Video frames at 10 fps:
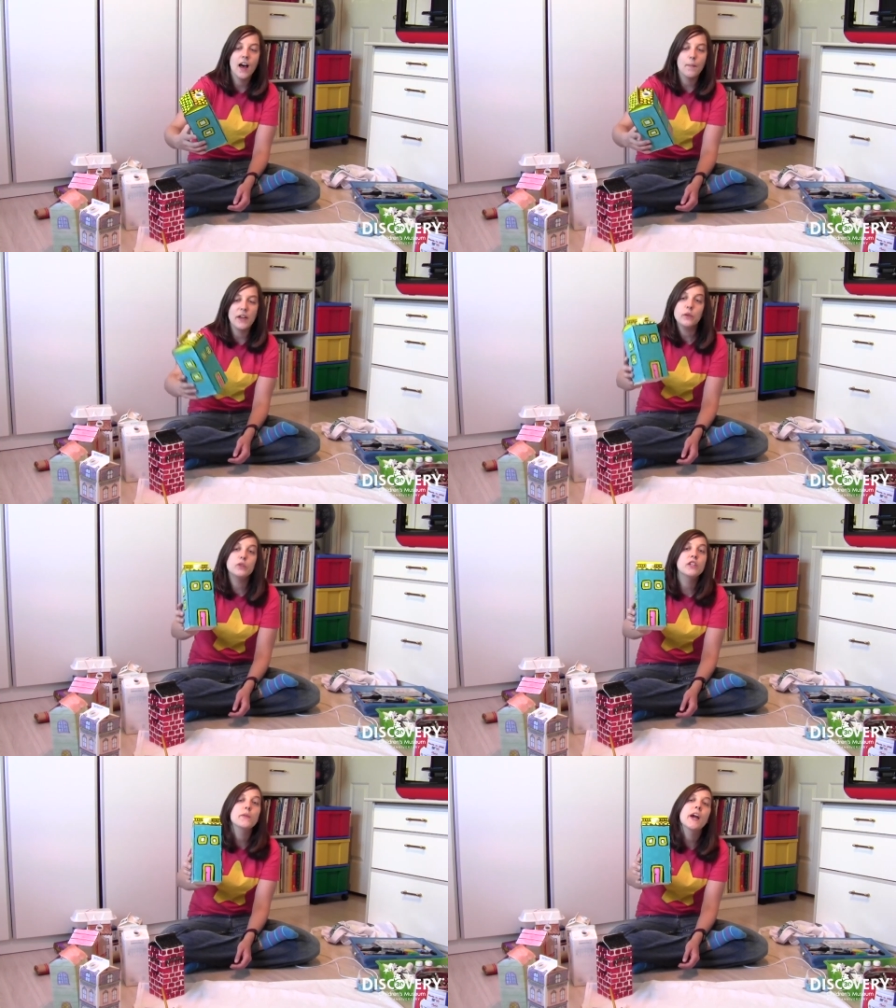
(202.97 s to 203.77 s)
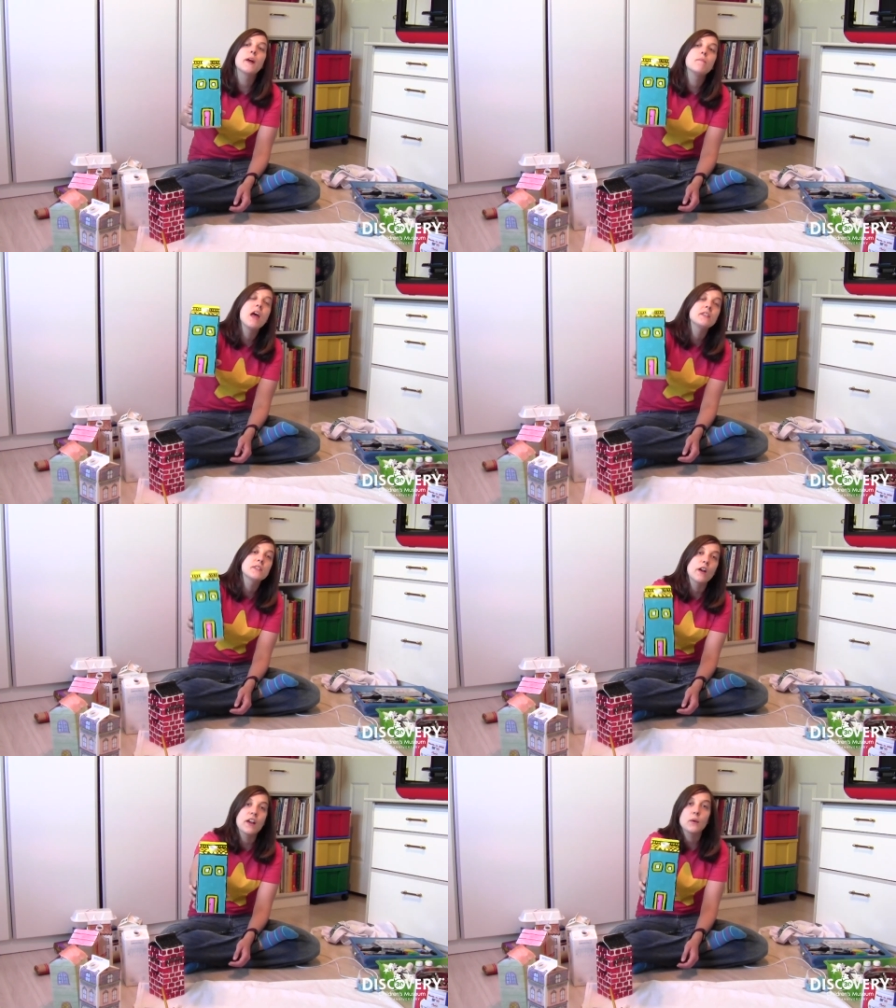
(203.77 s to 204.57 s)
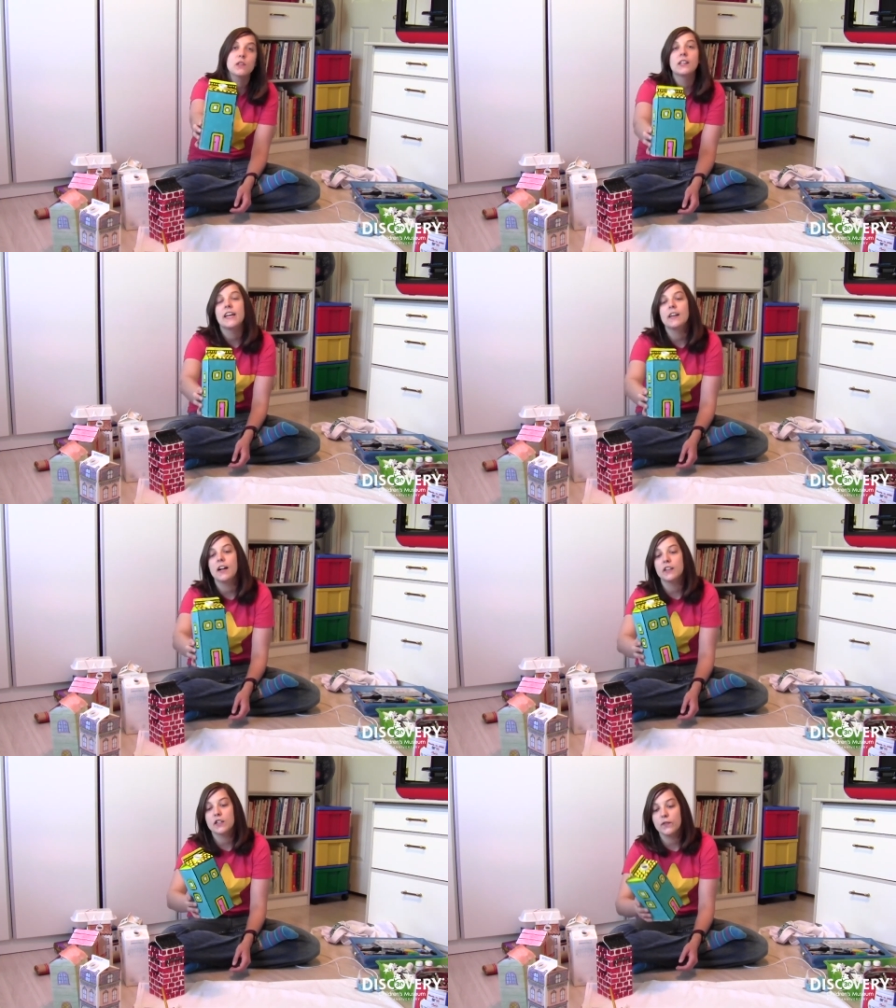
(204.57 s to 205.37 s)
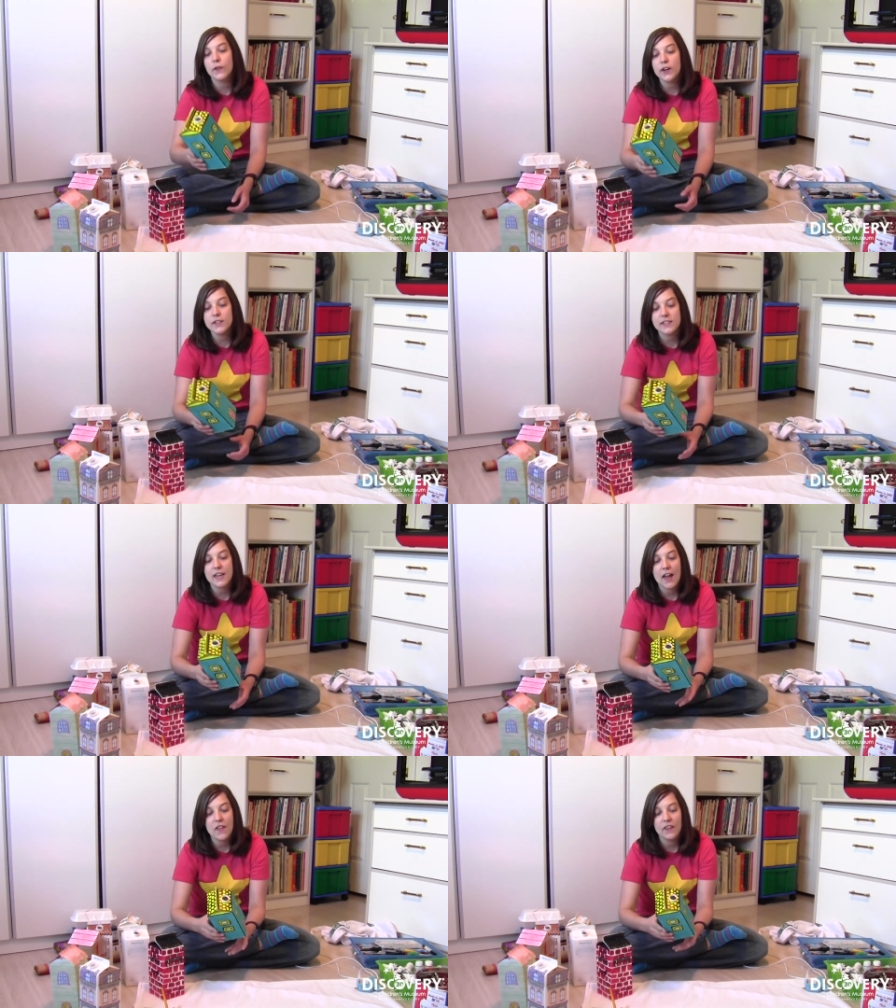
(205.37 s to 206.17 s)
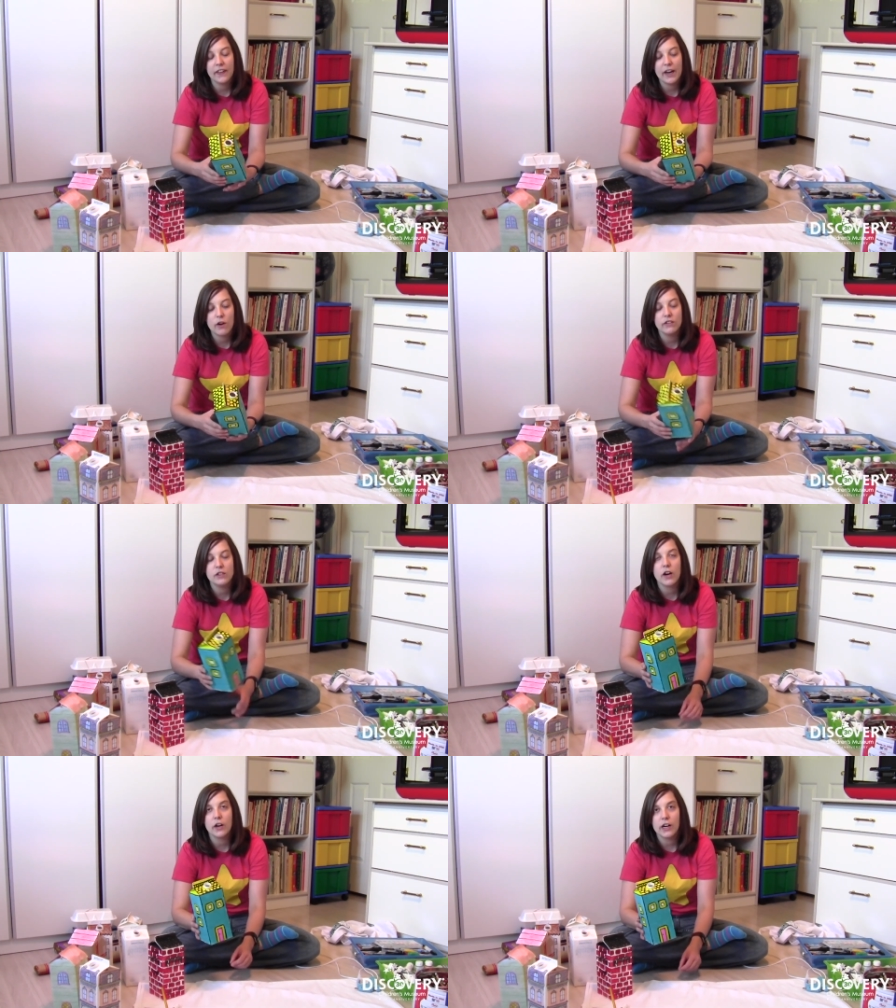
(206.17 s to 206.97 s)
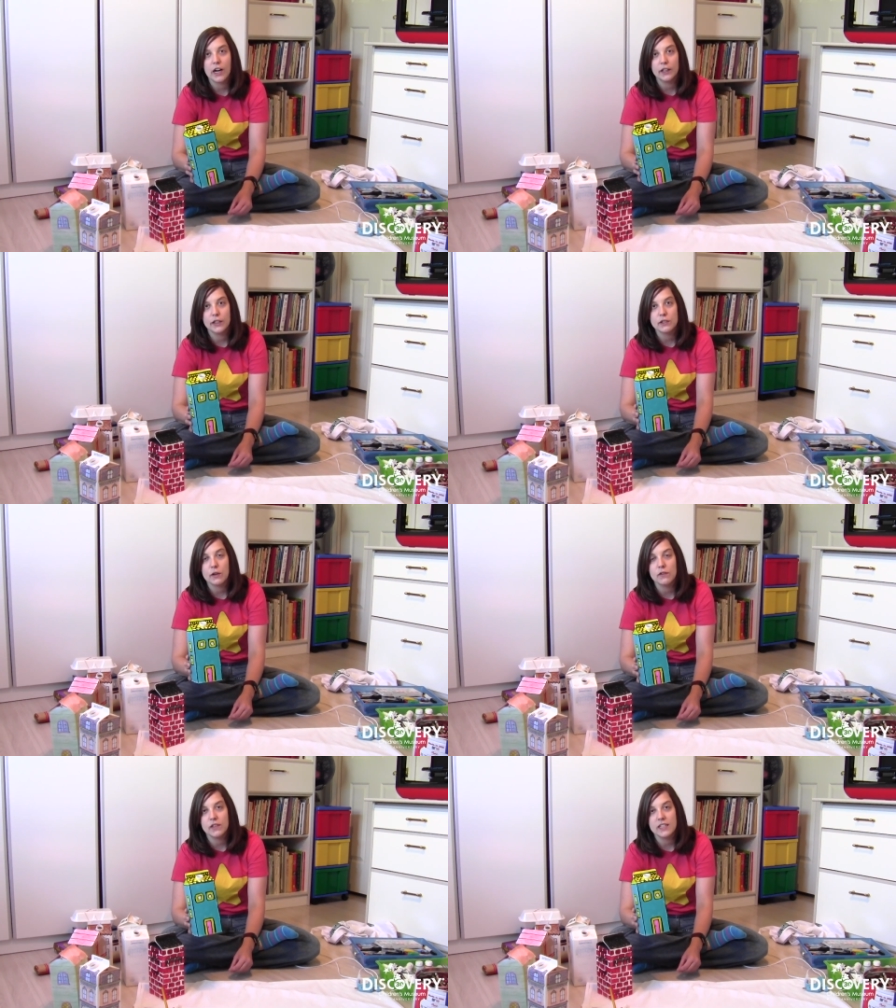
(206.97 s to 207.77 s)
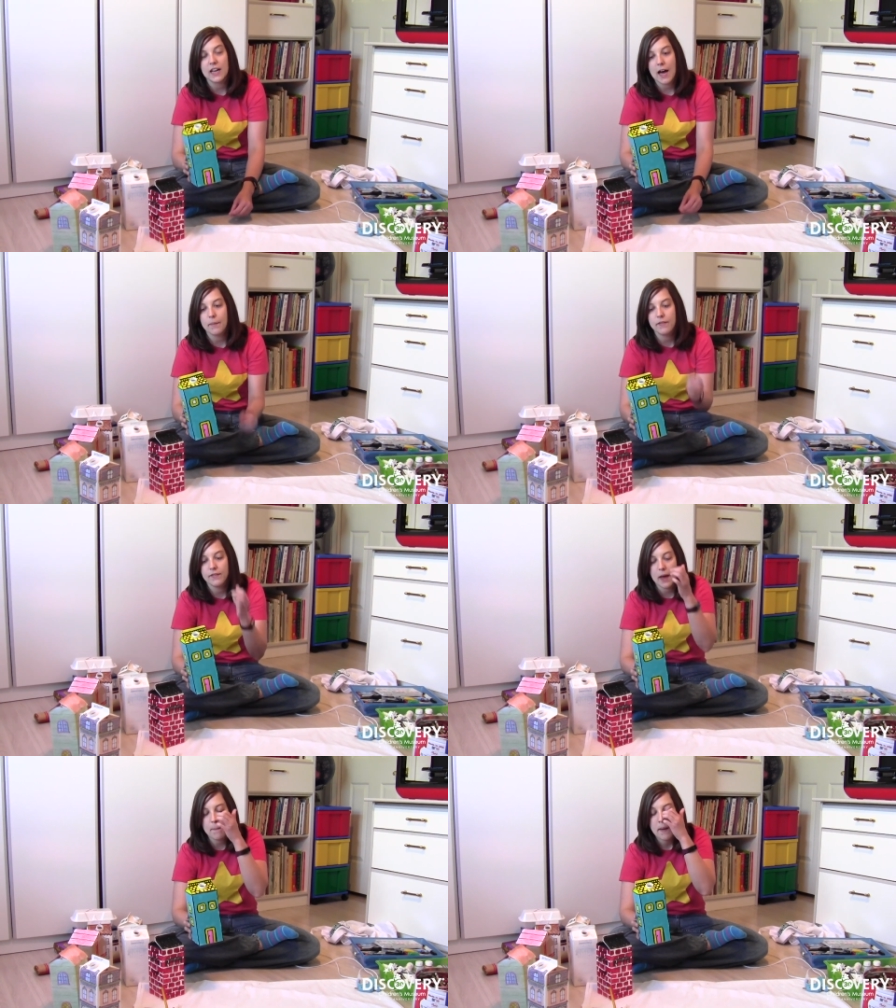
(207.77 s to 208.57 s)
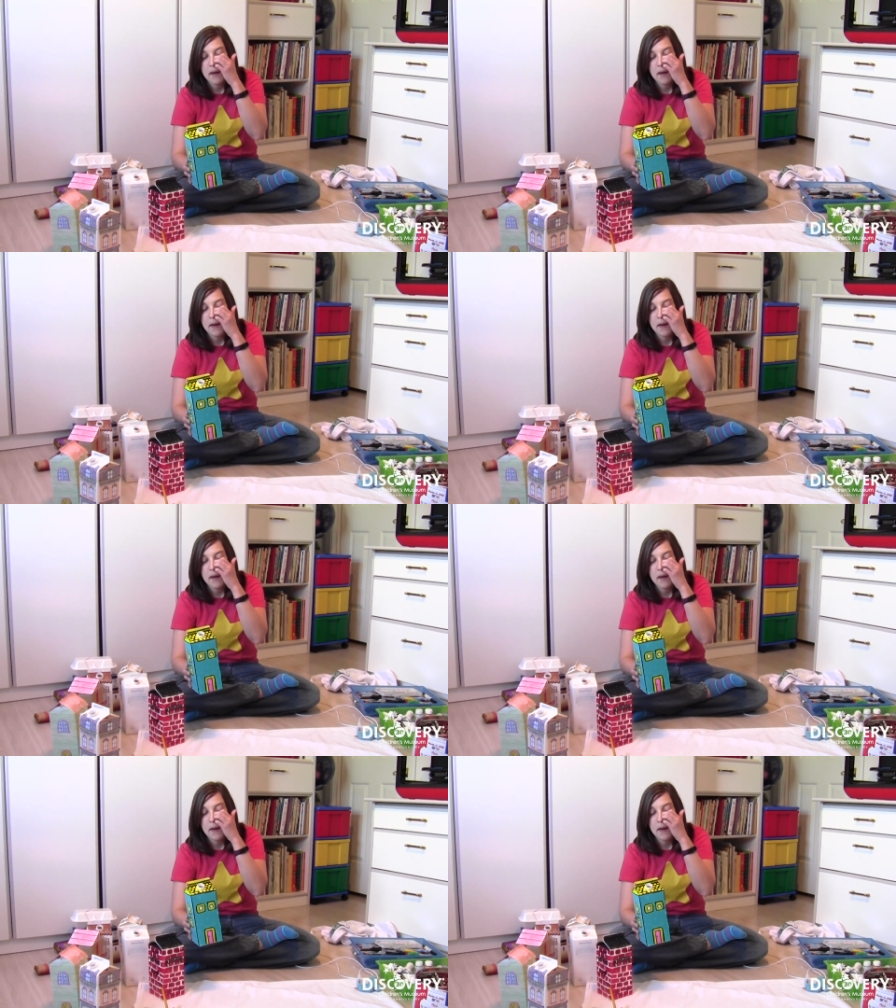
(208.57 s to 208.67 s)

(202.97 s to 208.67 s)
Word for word: Um, I usually recommend starting with the light colors first and then layering the darker colors over the top of them.